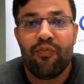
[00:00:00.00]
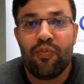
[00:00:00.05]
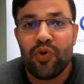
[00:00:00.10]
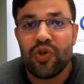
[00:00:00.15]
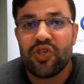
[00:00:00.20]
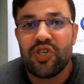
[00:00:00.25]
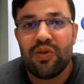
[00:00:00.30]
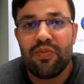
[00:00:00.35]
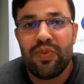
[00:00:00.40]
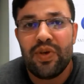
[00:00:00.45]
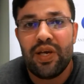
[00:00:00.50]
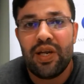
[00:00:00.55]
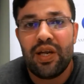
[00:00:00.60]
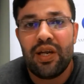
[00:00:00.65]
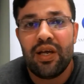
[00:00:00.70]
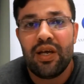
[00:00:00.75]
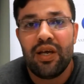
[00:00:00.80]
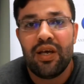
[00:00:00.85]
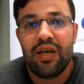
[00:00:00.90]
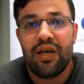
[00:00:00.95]

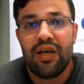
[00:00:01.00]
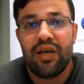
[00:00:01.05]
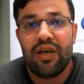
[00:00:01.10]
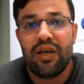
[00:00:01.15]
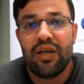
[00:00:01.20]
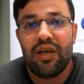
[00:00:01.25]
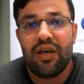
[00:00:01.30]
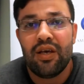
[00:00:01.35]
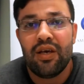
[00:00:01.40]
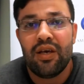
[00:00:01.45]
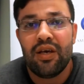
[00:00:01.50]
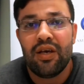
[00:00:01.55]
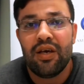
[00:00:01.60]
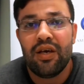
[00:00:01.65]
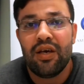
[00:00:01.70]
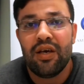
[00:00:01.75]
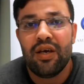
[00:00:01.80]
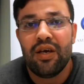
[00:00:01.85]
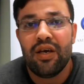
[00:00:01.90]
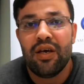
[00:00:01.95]
possible,
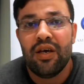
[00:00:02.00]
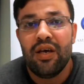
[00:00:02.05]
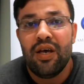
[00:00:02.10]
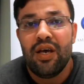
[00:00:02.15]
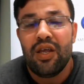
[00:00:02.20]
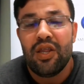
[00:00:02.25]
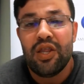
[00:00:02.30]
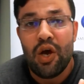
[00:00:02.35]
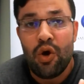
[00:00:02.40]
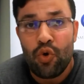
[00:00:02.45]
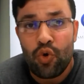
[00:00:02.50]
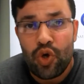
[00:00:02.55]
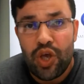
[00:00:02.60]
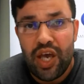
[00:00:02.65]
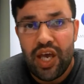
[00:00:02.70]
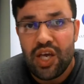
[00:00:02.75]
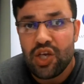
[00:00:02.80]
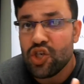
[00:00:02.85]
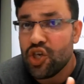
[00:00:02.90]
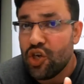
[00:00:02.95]
the
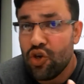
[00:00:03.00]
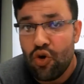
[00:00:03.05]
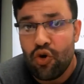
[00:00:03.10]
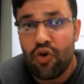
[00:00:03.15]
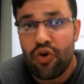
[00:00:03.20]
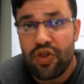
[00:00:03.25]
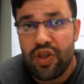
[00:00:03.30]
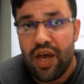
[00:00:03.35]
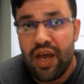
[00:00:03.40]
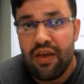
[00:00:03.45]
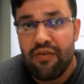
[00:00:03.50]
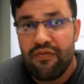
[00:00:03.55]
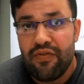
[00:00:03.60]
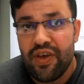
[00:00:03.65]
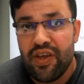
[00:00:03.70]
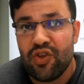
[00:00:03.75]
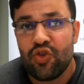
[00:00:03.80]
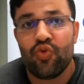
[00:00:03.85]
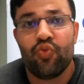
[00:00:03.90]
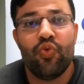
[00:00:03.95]
occasion or the
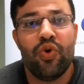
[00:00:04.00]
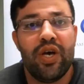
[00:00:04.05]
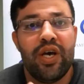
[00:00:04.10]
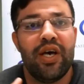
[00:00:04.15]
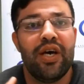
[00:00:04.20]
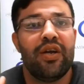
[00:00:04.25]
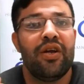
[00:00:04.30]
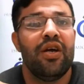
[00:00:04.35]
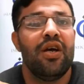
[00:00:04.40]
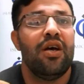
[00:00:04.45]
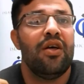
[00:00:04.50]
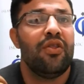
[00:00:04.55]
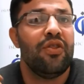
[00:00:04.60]
event where